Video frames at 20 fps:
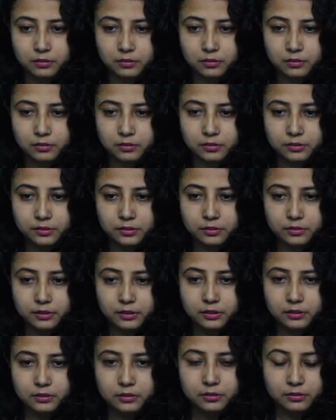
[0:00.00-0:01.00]
Sorry.
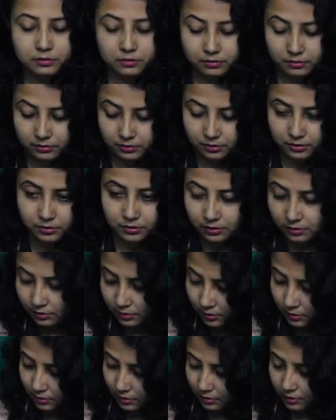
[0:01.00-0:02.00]

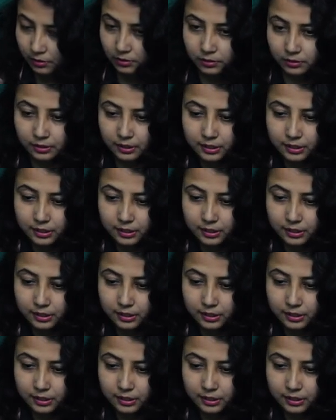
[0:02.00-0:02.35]
They